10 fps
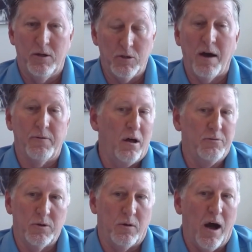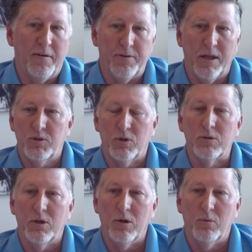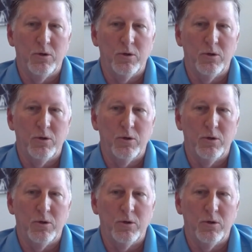It's often also confidential too.